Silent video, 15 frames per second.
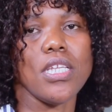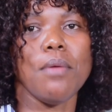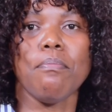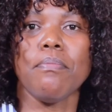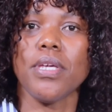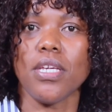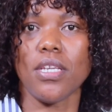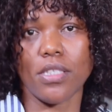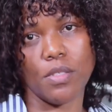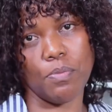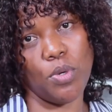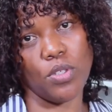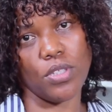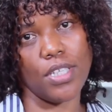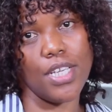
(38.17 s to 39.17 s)
the biggest
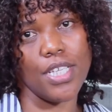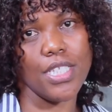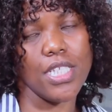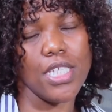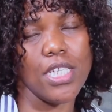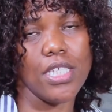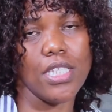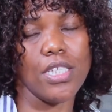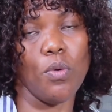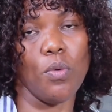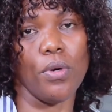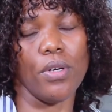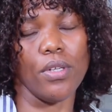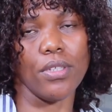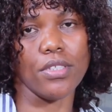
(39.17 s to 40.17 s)
podcast in the
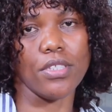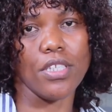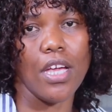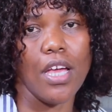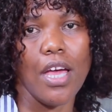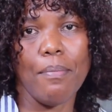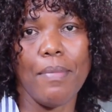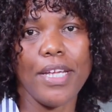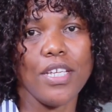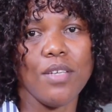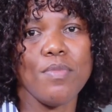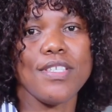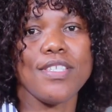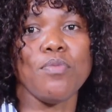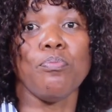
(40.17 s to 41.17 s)
world. My name
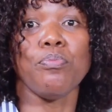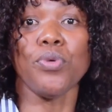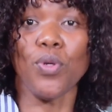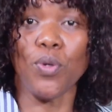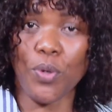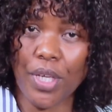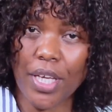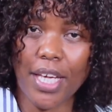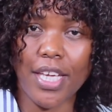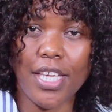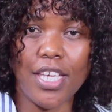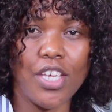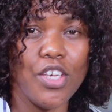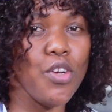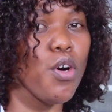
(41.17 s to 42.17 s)
is
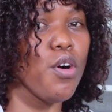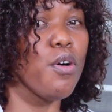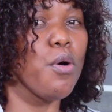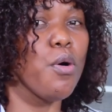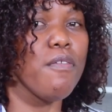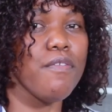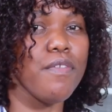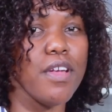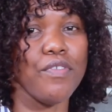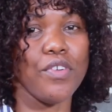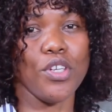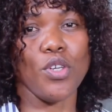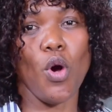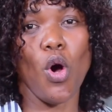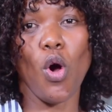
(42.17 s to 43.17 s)
Mpulukeng, your
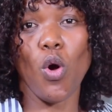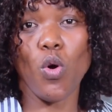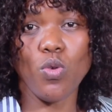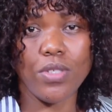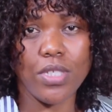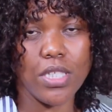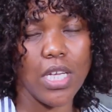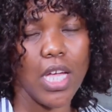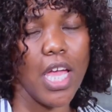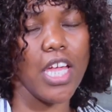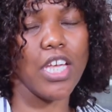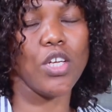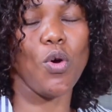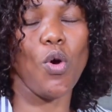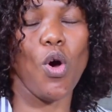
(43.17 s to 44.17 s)
favorite host
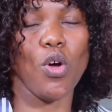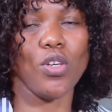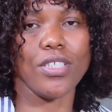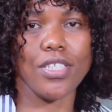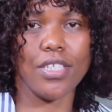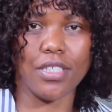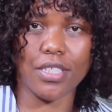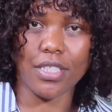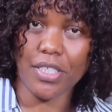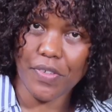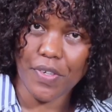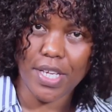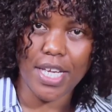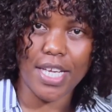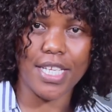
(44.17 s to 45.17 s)
and content
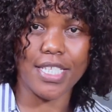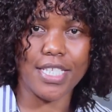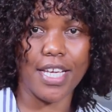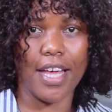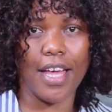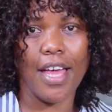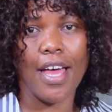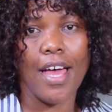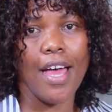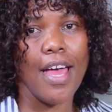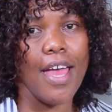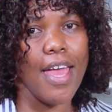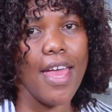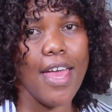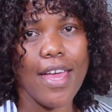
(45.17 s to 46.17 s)
creator,
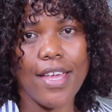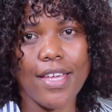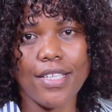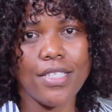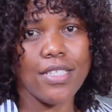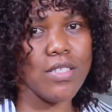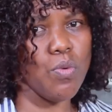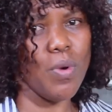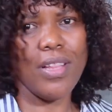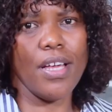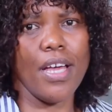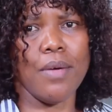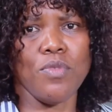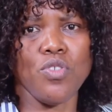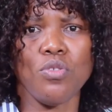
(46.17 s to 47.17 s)
and
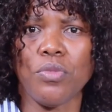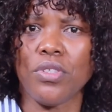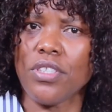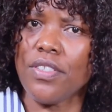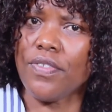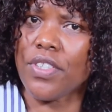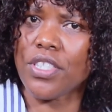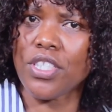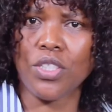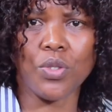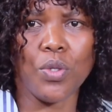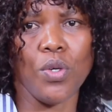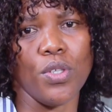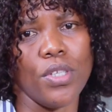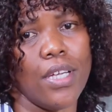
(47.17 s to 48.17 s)
welcome to Motivation
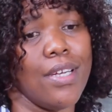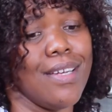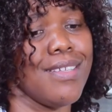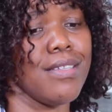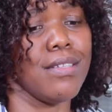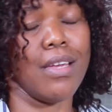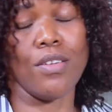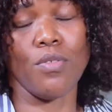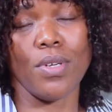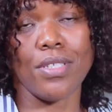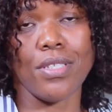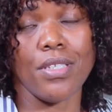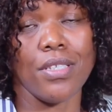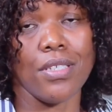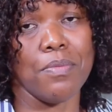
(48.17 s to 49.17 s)
Corner. As I know I
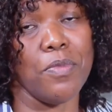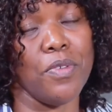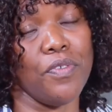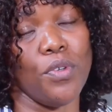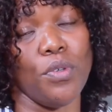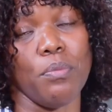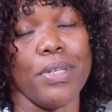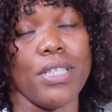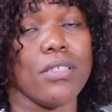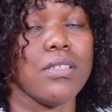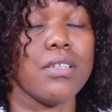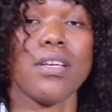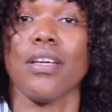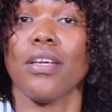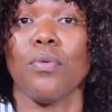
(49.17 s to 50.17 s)
said it before, but
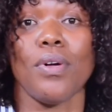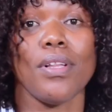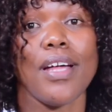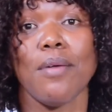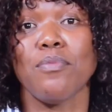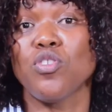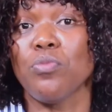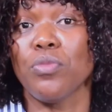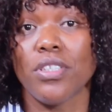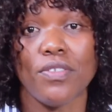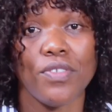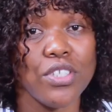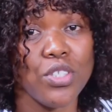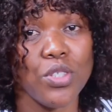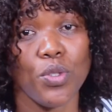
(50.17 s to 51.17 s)
hey, welcome to
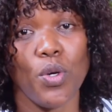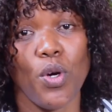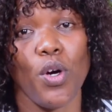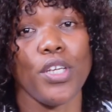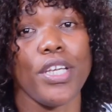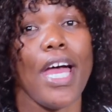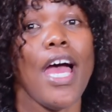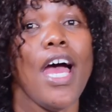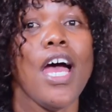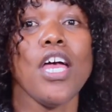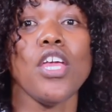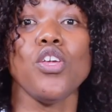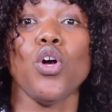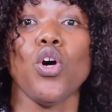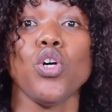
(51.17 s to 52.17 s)
Motivation Corner,
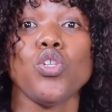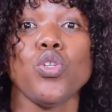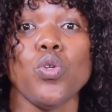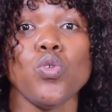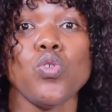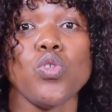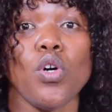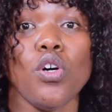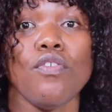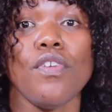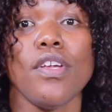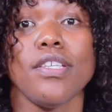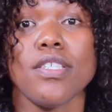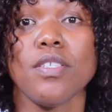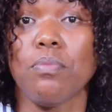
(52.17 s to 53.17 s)
your dose of
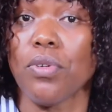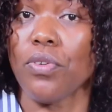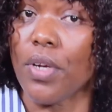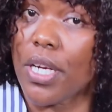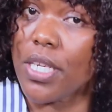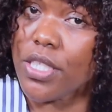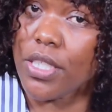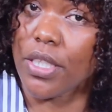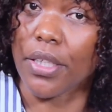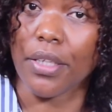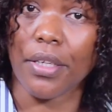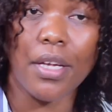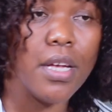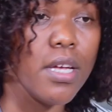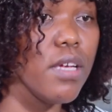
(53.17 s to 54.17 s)
inspiration.
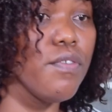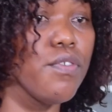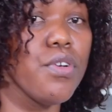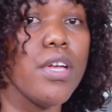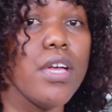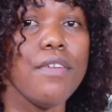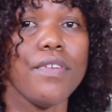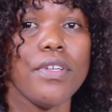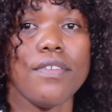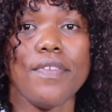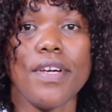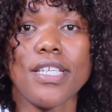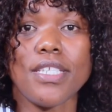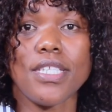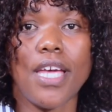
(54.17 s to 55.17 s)
If you're here for the
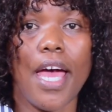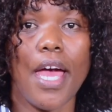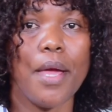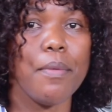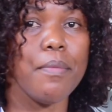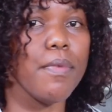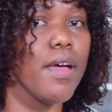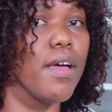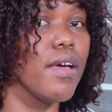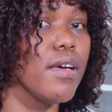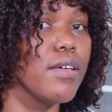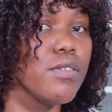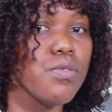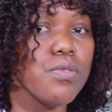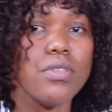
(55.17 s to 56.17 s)
first time,
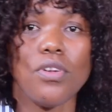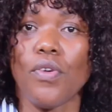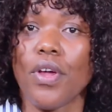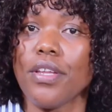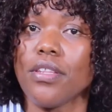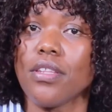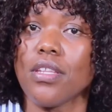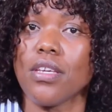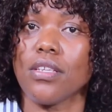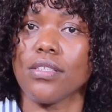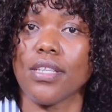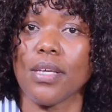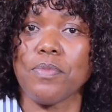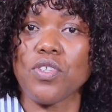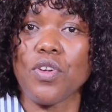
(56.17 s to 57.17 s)
do the right thing,
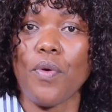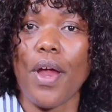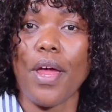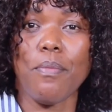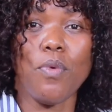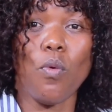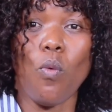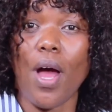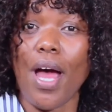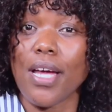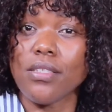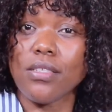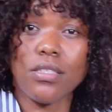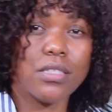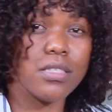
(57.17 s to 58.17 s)
subscribe,
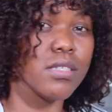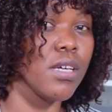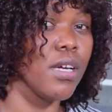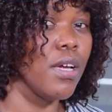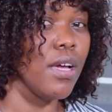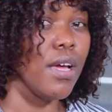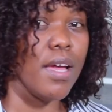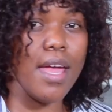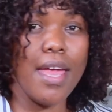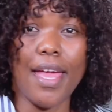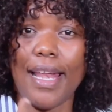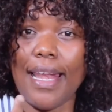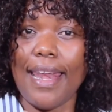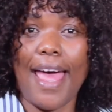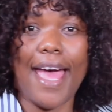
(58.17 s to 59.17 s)
watch,
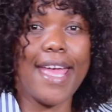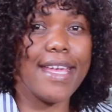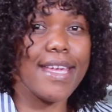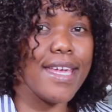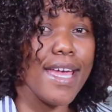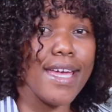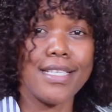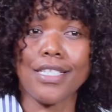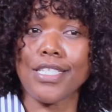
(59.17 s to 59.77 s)
and like and